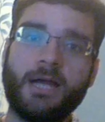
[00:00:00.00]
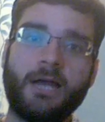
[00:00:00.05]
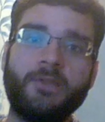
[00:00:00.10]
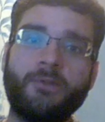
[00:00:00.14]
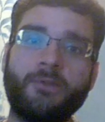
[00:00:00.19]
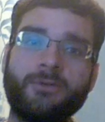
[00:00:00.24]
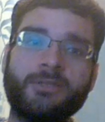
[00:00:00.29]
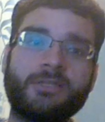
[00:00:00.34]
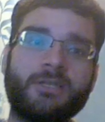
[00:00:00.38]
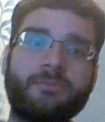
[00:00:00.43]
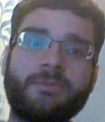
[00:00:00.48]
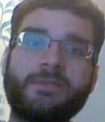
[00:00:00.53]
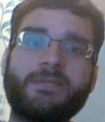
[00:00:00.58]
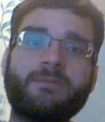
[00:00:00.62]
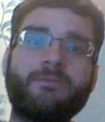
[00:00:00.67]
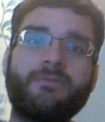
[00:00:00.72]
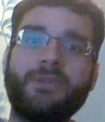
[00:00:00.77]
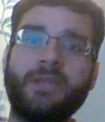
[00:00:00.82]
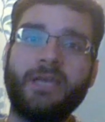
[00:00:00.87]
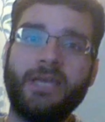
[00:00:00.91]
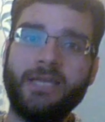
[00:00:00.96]
I know it's going to be
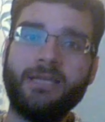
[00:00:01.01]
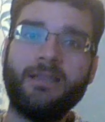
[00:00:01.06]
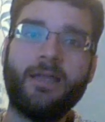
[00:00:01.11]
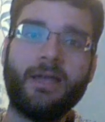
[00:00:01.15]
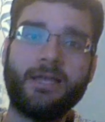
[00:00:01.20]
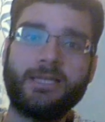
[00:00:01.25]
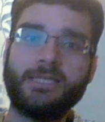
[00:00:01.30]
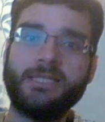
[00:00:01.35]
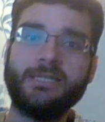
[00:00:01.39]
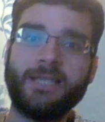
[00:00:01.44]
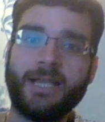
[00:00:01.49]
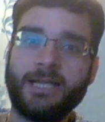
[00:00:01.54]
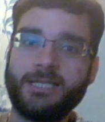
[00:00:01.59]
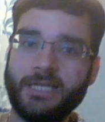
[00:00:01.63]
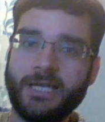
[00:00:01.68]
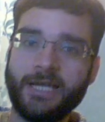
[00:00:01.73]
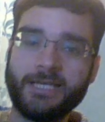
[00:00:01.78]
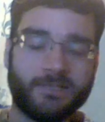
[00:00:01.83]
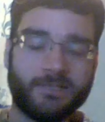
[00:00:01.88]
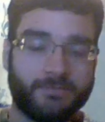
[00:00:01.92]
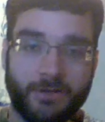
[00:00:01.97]
something that he likes and he'll
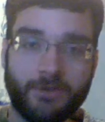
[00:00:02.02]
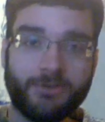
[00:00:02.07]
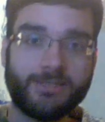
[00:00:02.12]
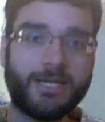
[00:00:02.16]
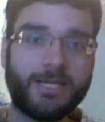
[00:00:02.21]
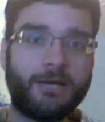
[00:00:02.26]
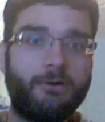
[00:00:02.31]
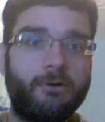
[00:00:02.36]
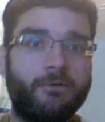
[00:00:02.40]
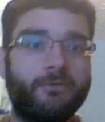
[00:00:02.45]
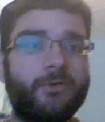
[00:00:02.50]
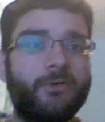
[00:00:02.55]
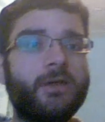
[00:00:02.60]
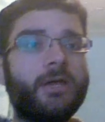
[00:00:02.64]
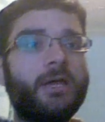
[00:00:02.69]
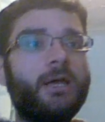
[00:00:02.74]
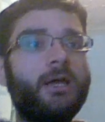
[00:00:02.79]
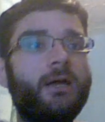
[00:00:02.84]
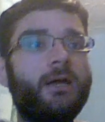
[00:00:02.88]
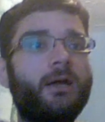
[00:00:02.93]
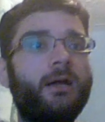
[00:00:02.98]
actually get some use out
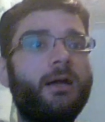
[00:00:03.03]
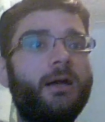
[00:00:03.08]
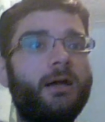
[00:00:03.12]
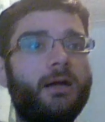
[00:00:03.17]
of.